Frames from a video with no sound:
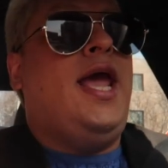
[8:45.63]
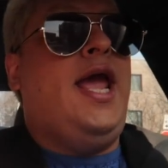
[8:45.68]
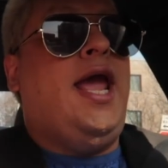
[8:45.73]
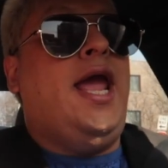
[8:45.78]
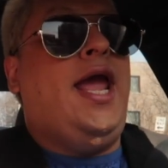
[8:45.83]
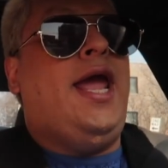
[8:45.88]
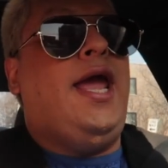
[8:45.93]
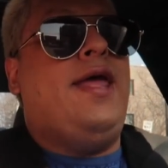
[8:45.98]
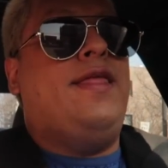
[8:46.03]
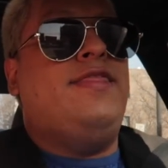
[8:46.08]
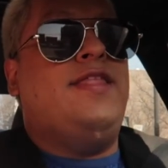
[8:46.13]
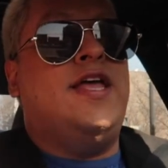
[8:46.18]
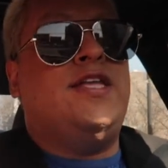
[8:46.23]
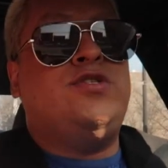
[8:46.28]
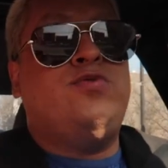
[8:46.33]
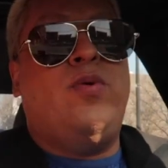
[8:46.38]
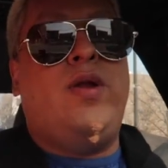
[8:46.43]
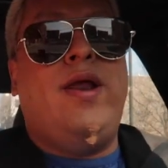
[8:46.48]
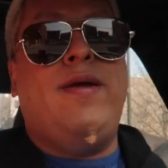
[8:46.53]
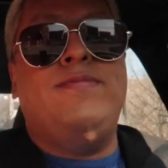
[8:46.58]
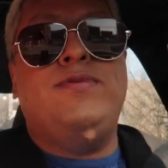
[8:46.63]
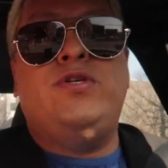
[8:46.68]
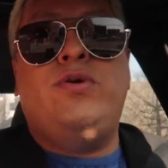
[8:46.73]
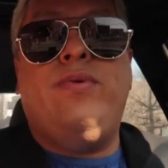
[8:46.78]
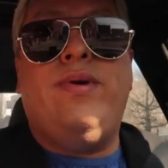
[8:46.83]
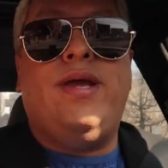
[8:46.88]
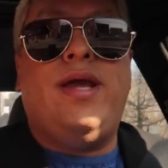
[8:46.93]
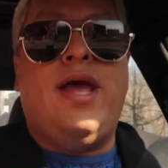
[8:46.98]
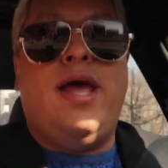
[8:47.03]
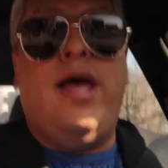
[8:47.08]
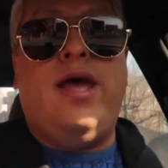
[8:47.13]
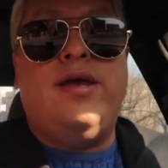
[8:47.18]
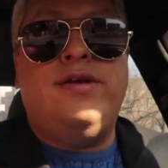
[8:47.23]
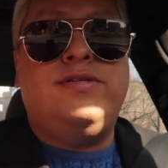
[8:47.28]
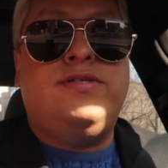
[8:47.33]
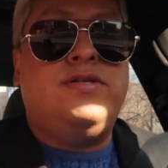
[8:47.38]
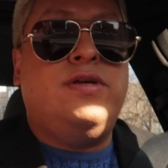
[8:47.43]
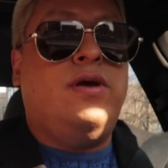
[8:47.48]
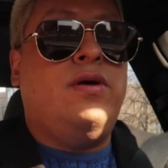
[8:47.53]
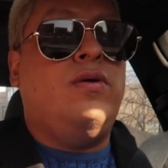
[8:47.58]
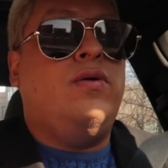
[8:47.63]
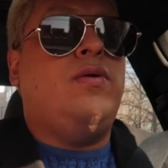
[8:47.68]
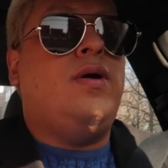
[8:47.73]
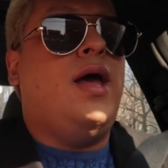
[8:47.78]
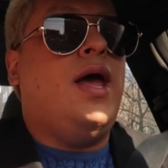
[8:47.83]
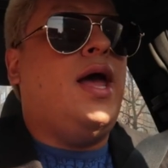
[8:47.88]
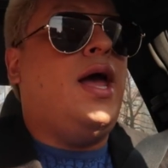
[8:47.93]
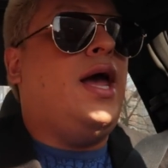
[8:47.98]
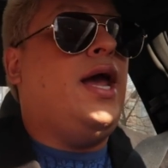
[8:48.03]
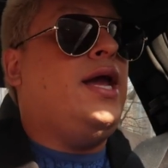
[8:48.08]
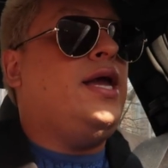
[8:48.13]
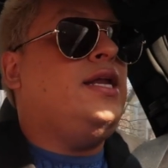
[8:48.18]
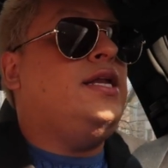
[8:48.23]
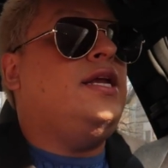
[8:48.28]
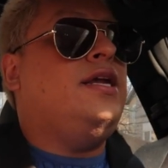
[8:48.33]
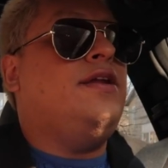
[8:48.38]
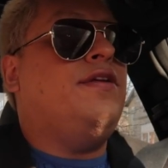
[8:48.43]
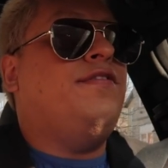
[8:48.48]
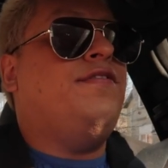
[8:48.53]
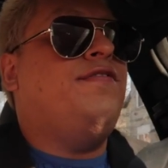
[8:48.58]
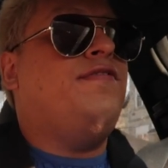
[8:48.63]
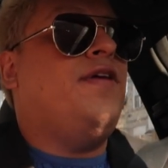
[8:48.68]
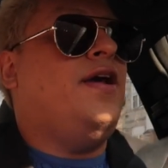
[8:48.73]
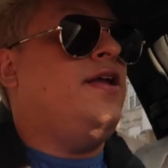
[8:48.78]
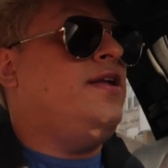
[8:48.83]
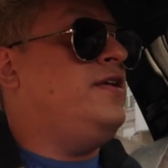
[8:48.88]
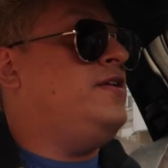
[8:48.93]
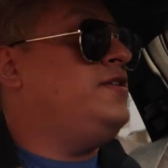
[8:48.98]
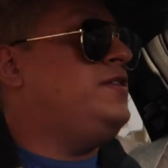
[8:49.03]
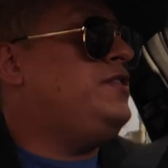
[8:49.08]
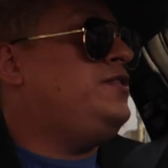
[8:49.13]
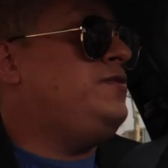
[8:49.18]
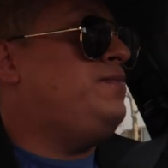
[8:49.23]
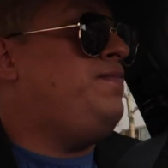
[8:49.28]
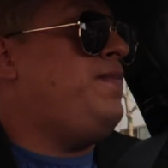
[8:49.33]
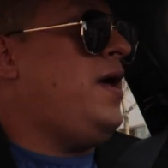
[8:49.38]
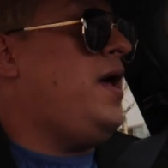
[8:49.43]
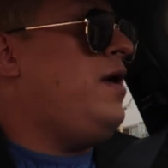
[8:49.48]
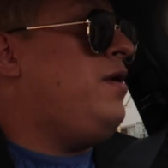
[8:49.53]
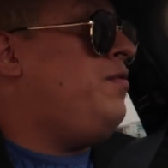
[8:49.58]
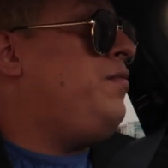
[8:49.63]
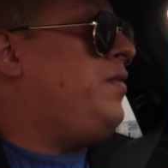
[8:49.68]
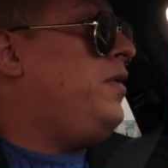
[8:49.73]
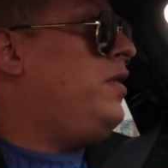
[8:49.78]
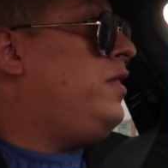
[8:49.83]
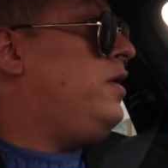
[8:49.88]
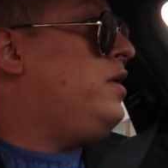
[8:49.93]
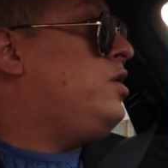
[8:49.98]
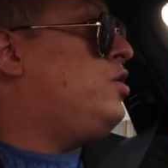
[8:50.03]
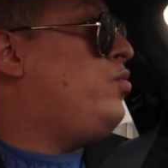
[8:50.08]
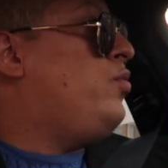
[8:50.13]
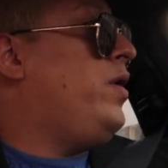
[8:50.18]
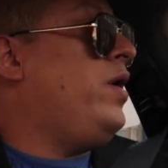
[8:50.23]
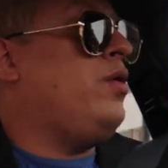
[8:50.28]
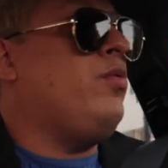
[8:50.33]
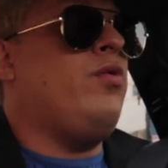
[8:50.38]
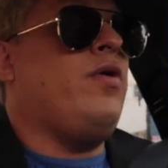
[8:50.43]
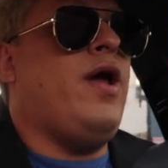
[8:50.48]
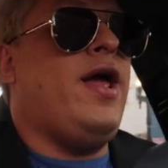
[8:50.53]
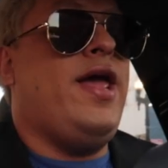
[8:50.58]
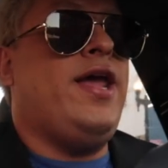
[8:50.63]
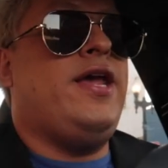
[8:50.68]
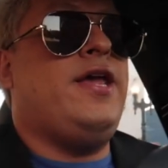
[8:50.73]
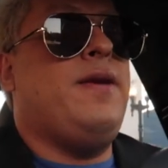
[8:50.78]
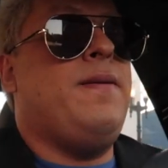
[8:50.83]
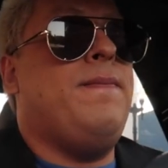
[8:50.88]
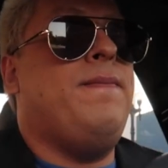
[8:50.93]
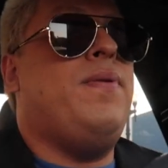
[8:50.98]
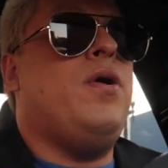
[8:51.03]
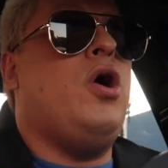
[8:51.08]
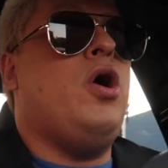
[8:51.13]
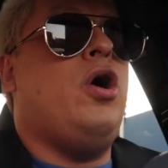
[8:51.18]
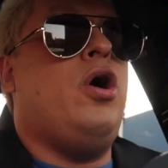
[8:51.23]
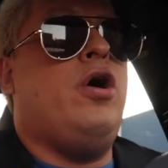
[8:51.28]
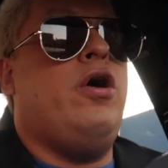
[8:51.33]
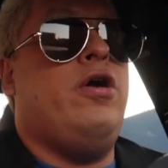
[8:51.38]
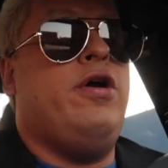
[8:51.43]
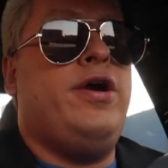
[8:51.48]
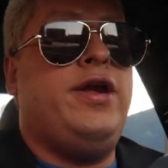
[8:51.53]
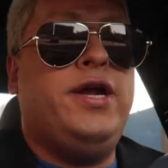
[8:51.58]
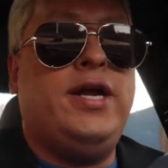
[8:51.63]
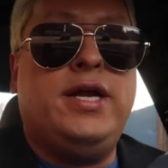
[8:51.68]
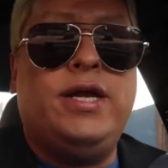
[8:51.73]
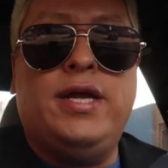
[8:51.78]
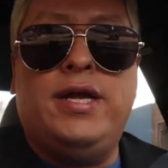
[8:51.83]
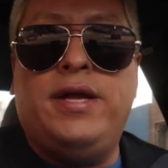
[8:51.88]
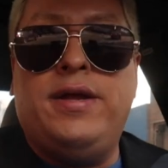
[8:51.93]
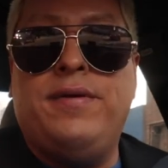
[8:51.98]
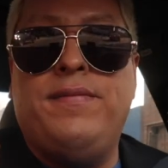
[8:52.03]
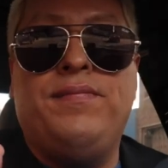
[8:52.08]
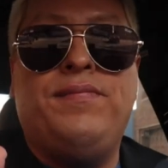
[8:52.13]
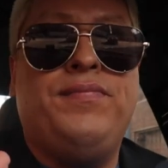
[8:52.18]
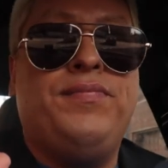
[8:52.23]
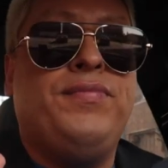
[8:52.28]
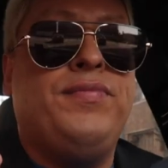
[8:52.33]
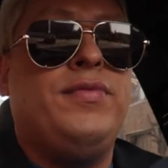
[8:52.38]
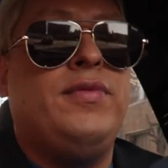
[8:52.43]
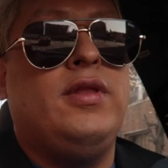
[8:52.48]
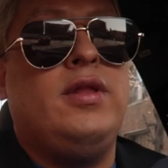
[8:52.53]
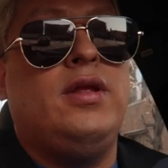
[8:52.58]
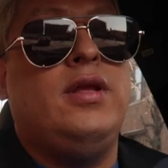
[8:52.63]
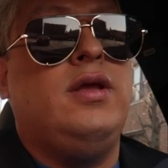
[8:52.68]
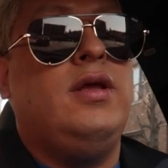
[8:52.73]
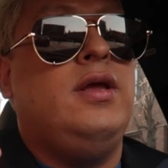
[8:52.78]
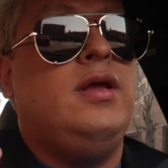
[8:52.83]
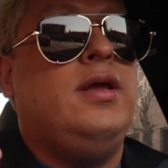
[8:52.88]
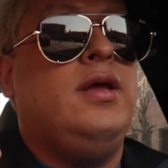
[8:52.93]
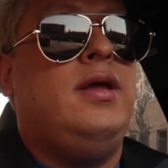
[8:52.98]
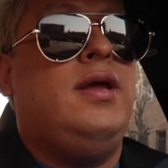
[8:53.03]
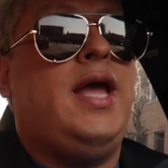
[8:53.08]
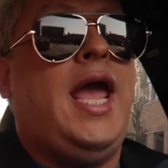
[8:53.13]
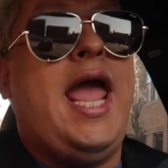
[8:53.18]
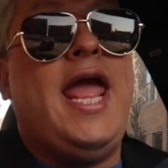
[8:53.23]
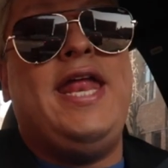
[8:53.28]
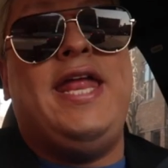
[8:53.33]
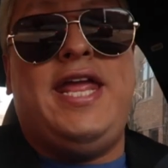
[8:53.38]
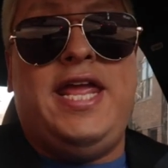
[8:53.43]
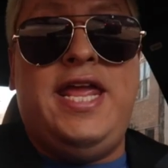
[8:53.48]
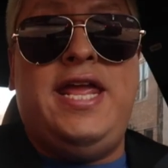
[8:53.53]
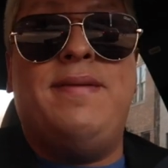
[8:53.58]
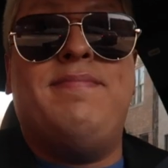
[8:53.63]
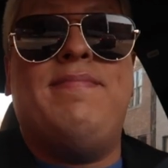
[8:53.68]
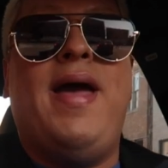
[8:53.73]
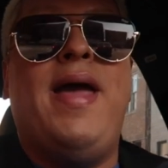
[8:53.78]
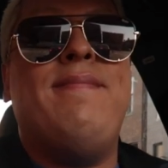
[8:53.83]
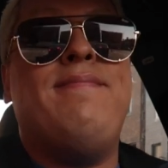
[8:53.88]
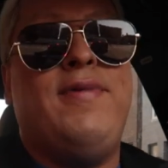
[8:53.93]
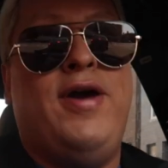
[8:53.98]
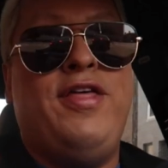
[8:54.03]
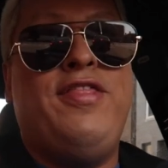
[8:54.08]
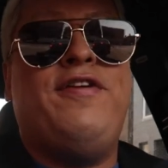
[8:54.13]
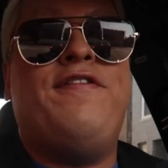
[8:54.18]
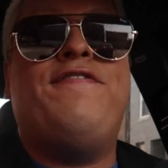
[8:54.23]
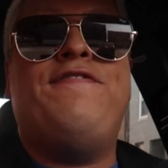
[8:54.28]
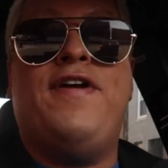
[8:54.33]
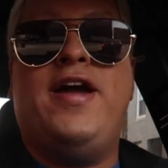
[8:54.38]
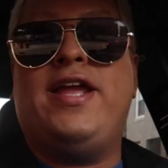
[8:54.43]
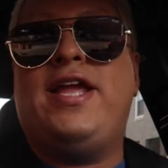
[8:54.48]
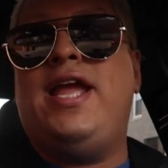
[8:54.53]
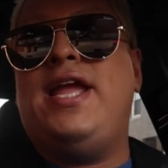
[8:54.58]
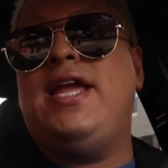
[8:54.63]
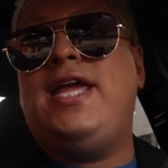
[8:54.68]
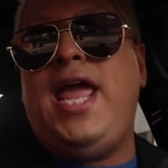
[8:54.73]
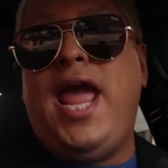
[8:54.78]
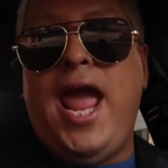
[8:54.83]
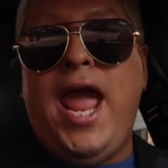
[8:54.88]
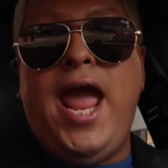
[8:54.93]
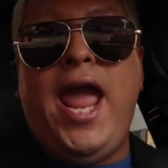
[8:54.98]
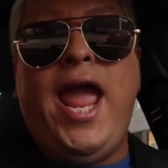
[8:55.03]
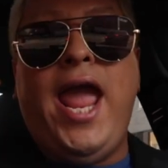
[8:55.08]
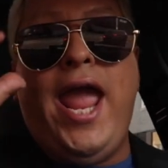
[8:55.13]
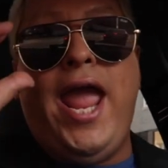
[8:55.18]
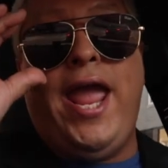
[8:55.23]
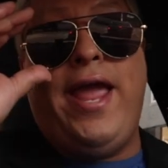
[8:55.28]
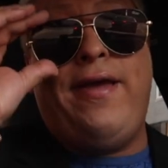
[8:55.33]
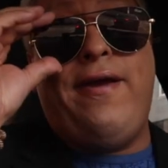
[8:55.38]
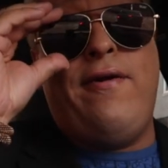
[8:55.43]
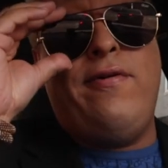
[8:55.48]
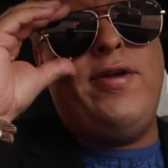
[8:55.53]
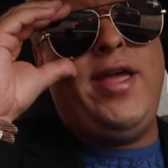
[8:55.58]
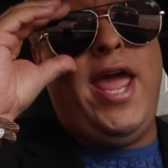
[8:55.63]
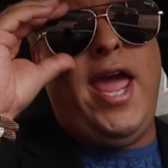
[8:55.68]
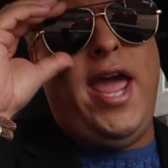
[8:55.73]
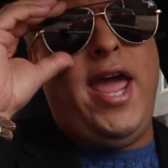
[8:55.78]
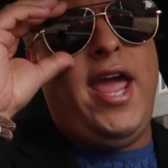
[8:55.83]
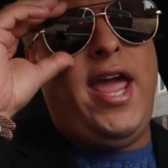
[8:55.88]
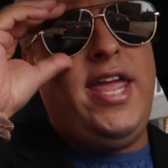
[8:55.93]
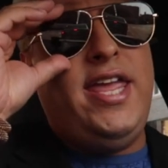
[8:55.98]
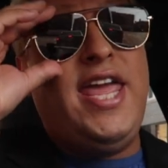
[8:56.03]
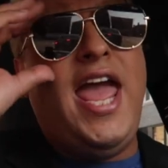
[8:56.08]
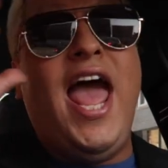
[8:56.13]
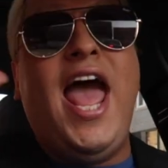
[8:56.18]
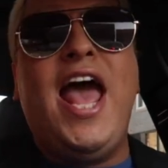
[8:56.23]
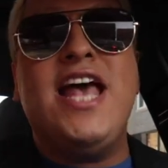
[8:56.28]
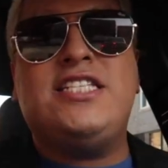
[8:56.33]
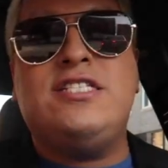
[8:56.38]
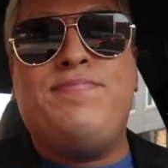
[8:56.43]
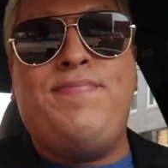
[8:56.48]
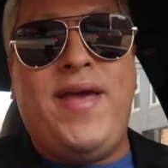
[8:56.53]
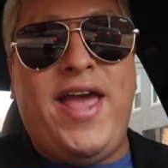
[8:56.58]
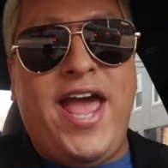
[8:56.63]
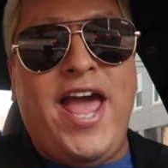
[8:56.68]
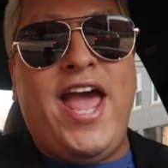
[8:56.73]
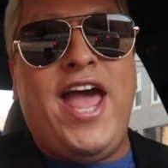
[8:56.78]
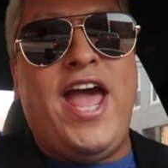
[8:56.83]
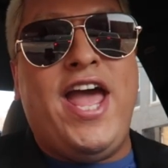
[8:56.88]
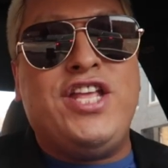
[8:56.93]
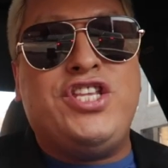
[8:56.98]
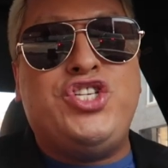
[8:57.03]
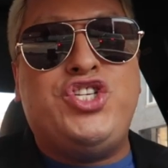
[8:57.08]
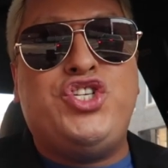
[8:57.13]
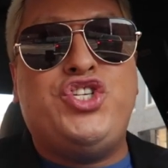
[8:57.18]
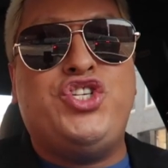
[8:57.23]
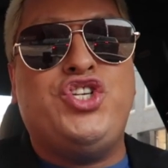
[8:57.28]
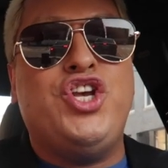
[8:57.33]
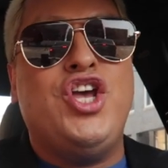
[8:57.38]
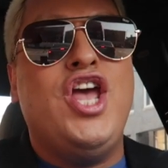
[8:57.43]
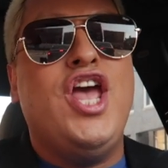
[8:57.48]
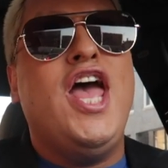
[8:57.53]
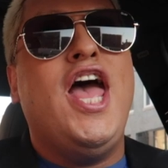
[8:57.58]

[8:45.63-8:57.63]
and that's what I'm doing guys so I need to find a spot really quick where I can park and eat my motherfucking cake okay yes bitch